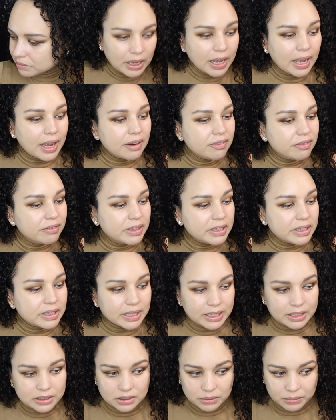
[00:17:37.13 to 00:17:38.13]
I really
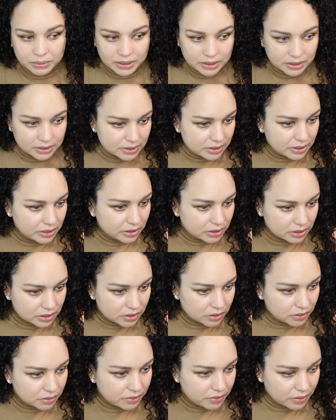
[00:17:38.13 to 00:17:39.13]
like the way this looks
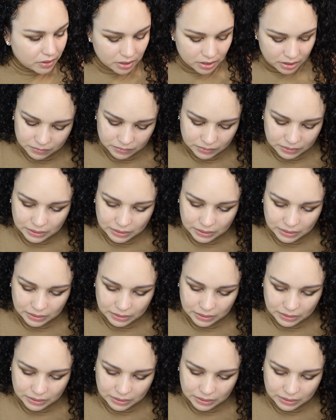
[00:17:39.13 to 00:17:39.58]
so far.